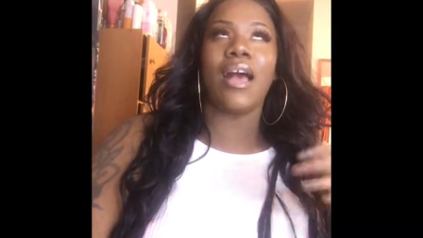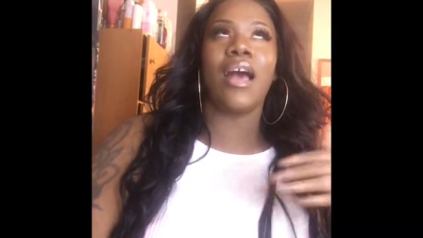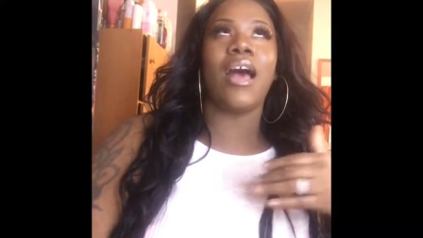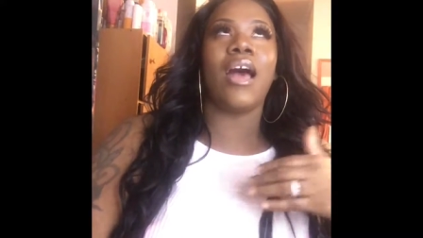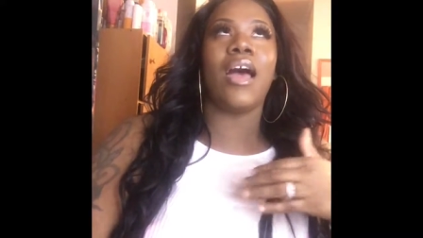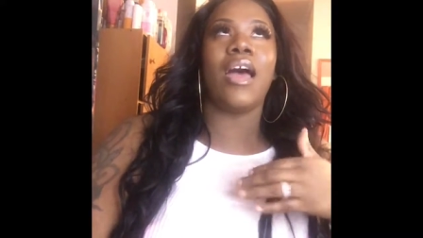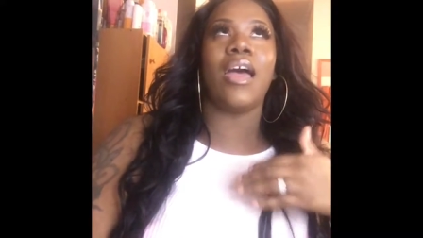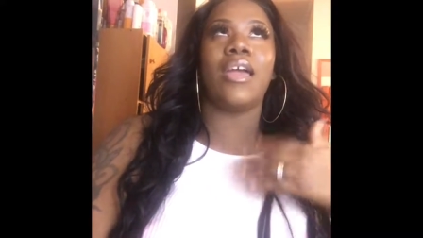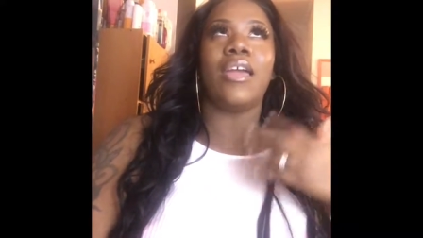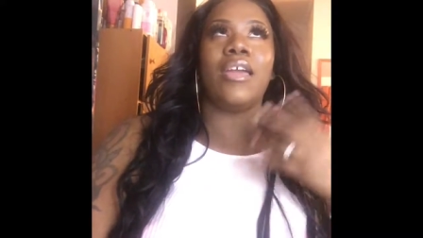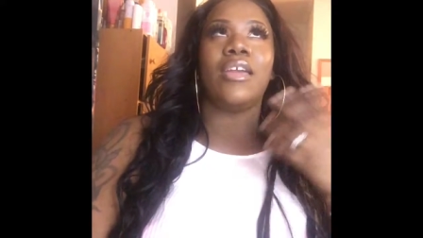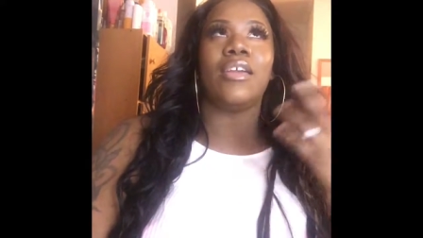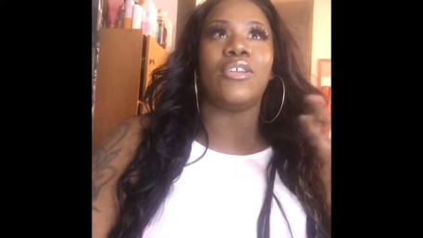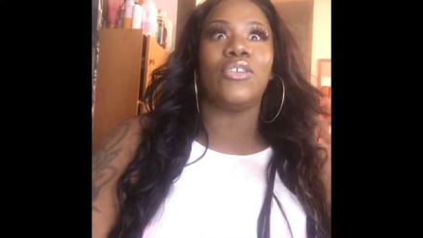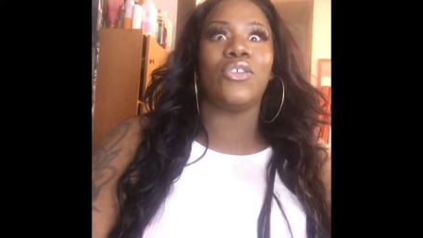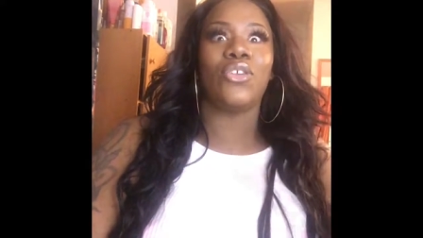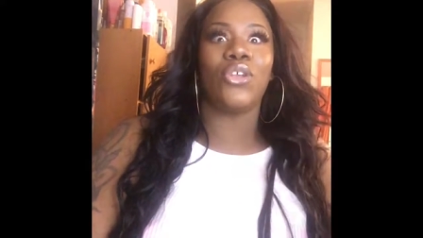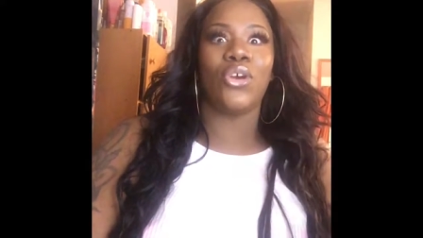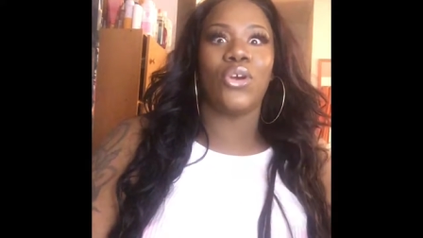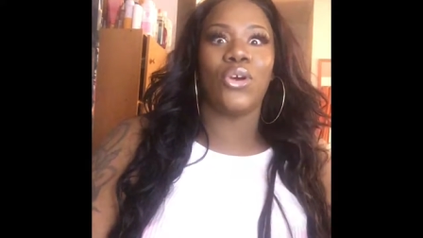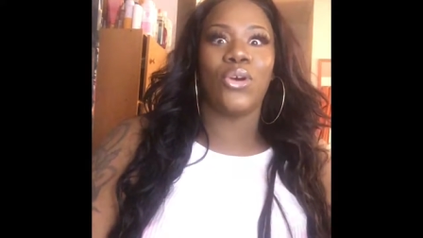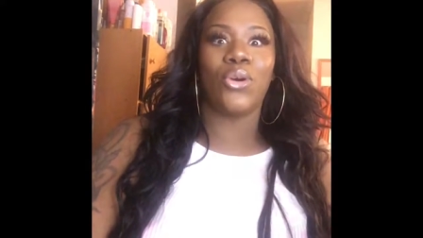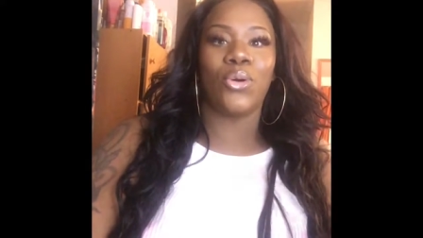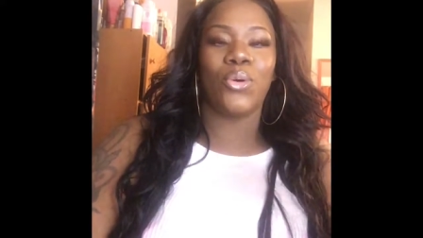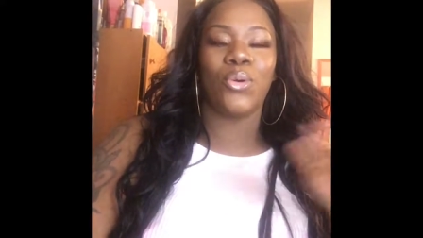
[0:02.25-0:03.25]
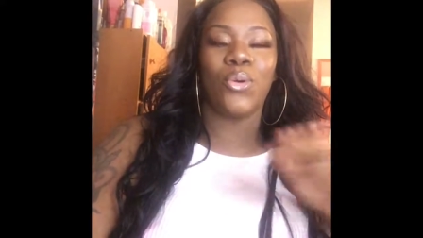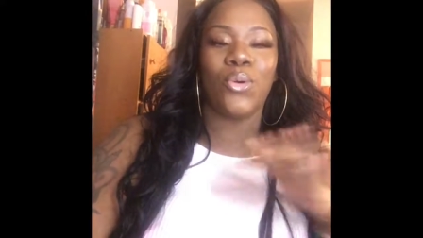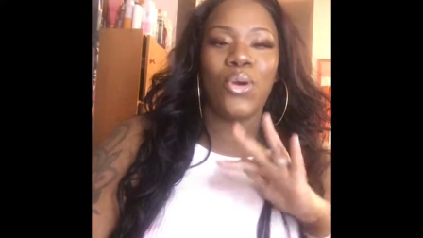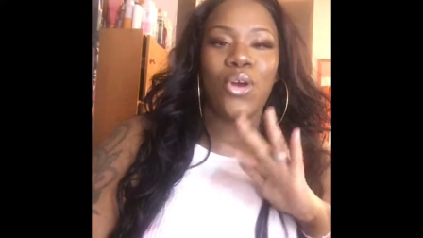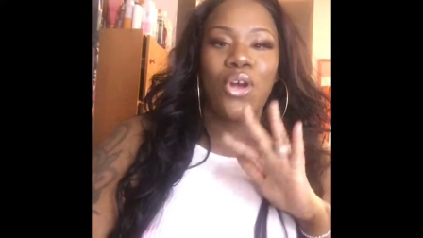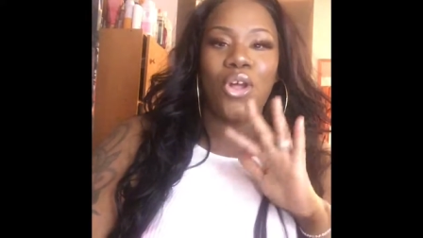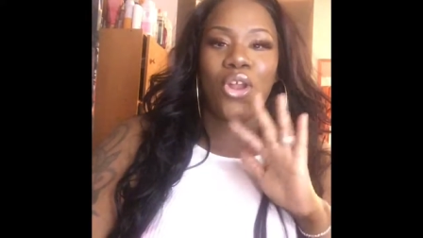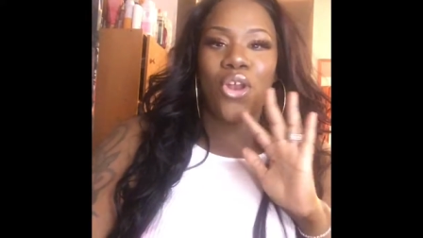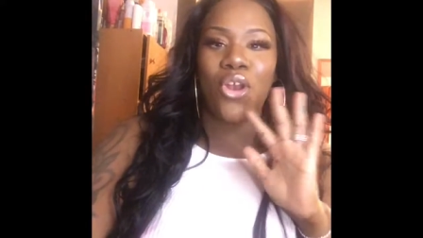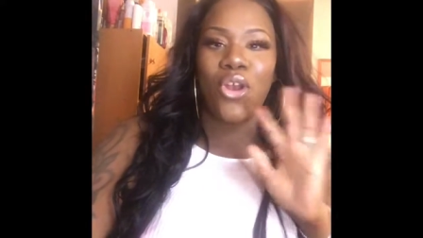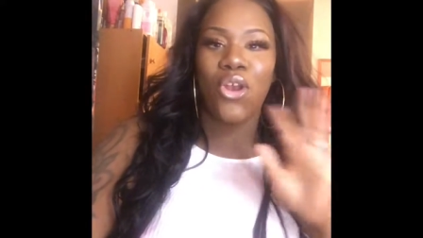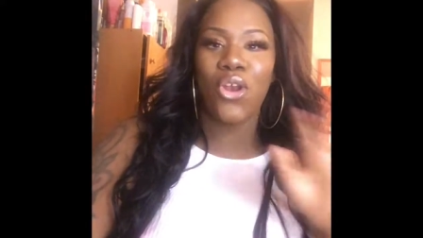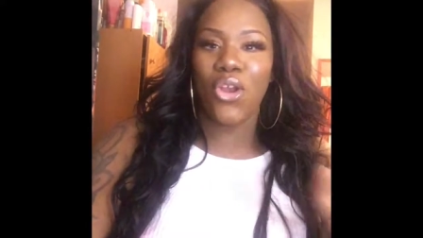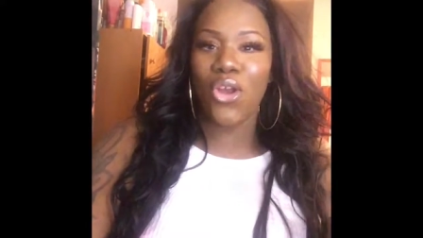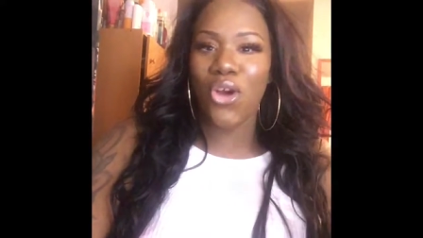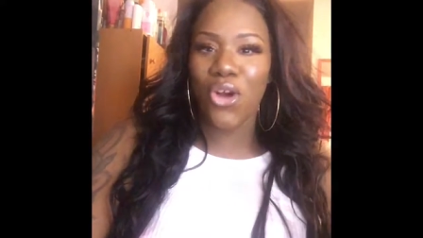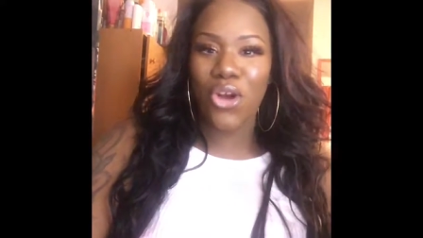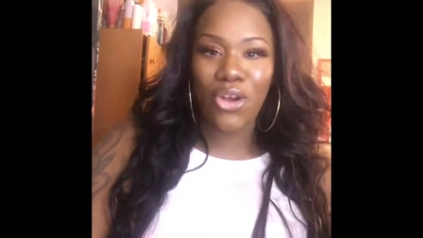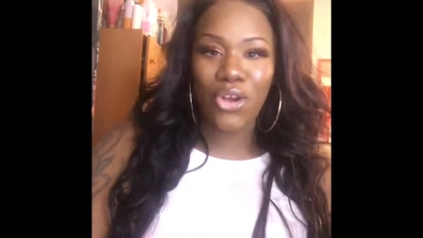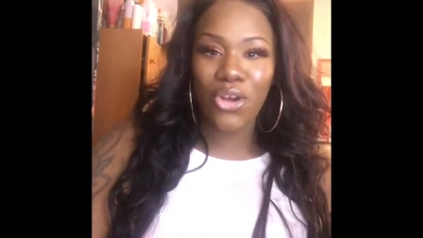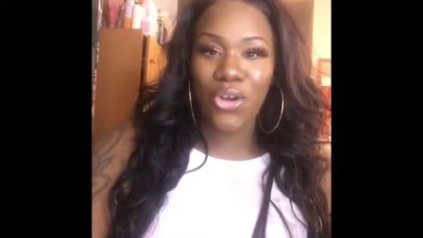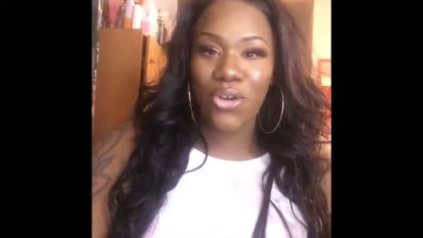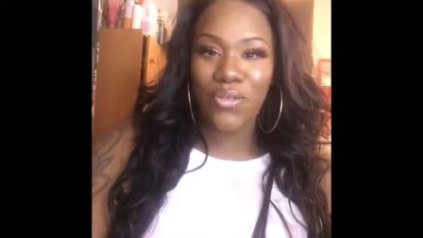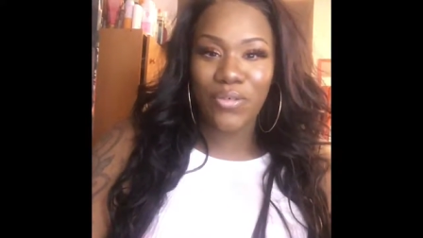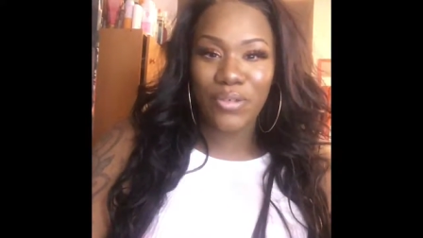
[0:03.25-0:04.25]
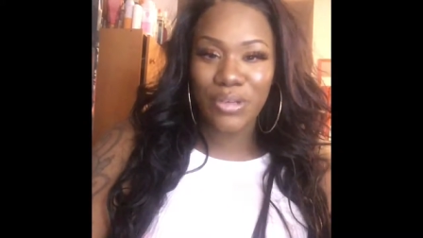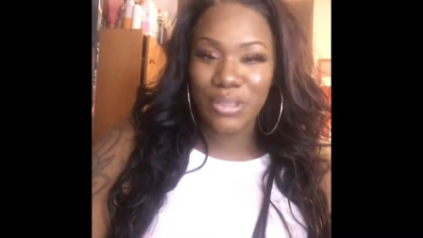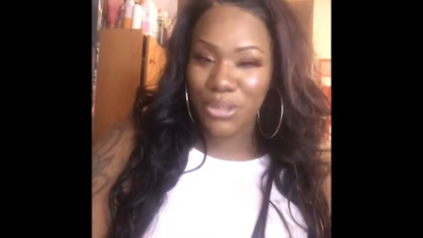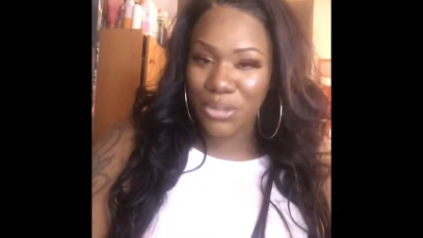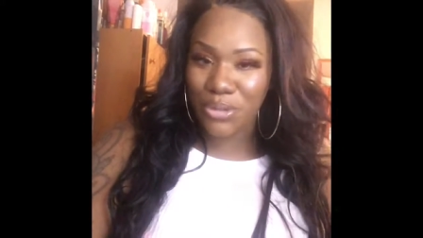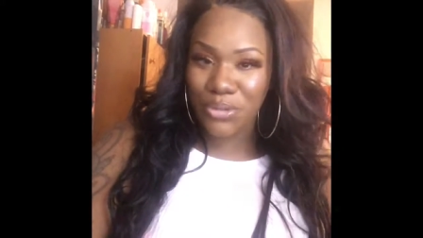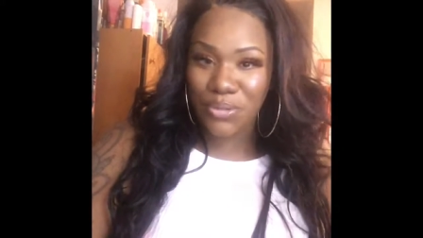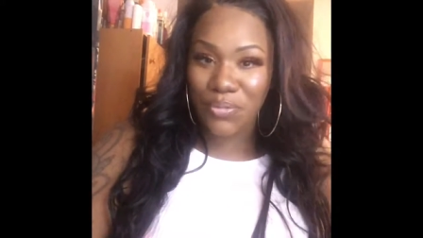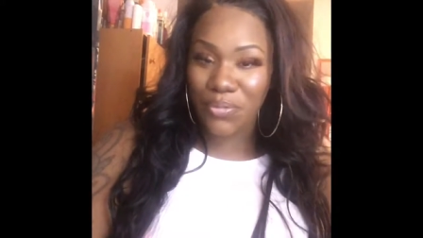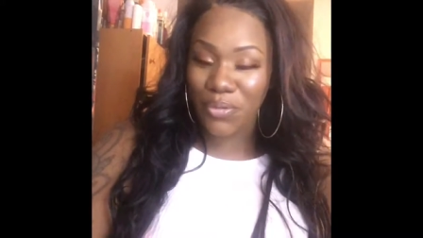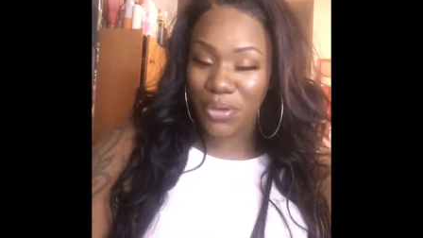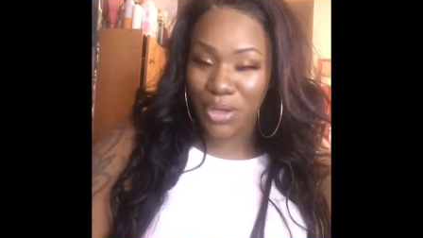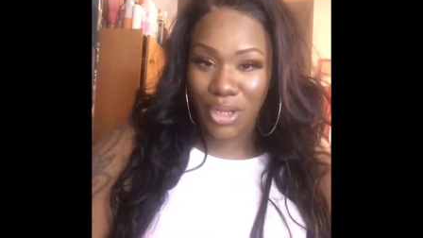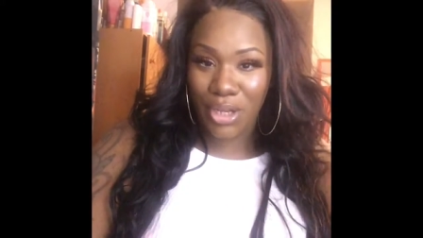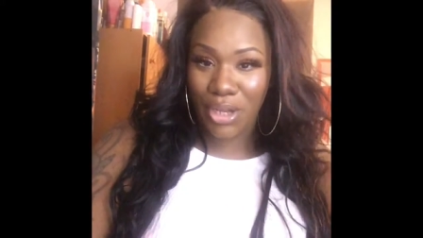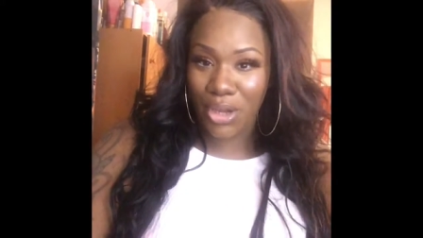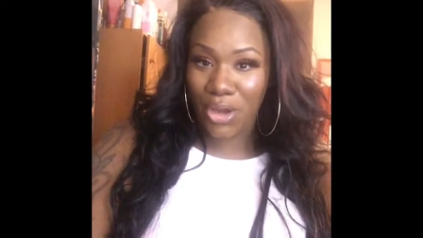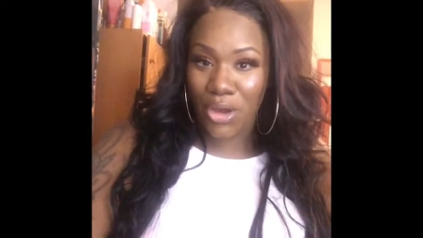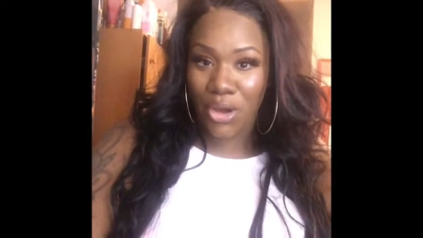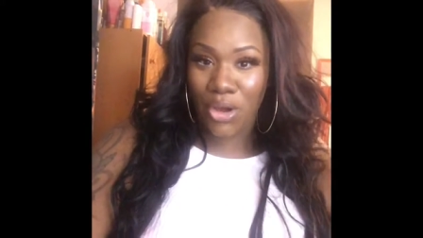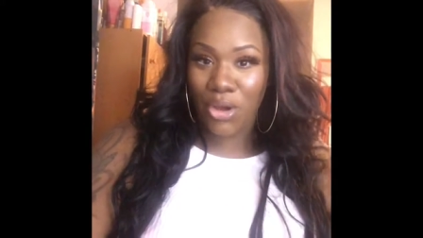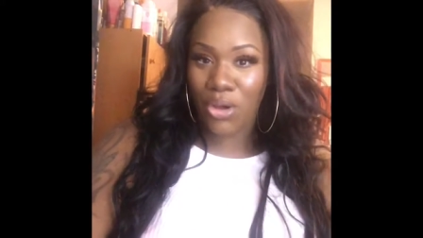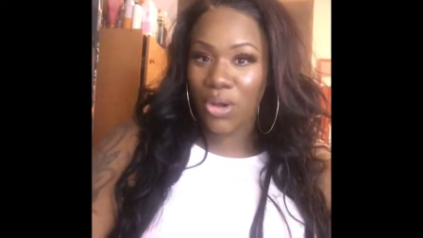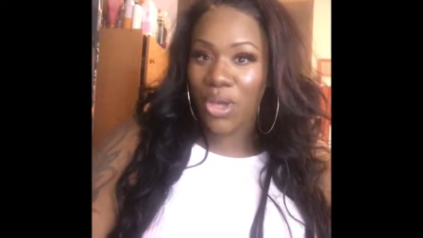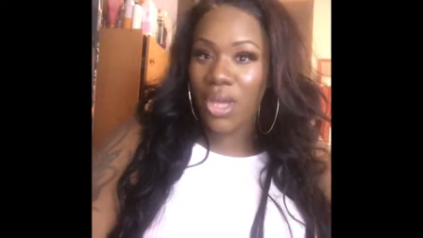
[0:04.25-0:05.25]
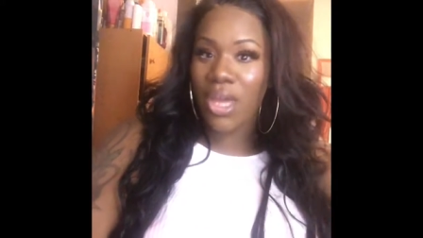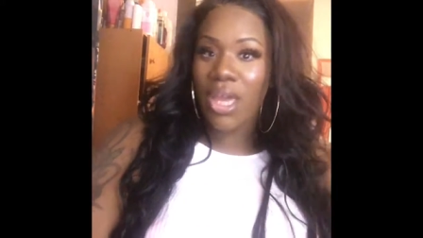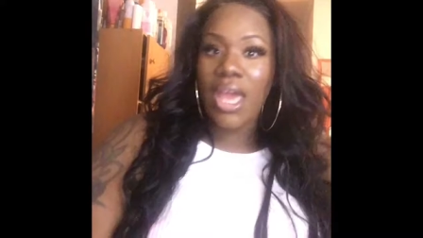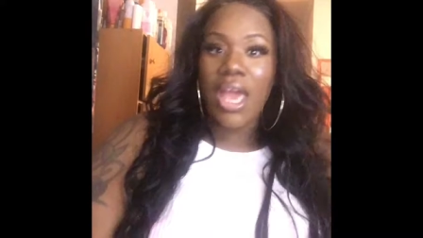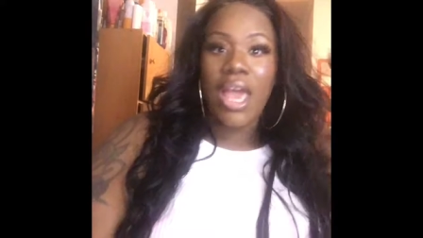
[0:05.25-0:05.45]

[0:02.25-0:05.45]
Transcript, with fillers: I know, long overdue video.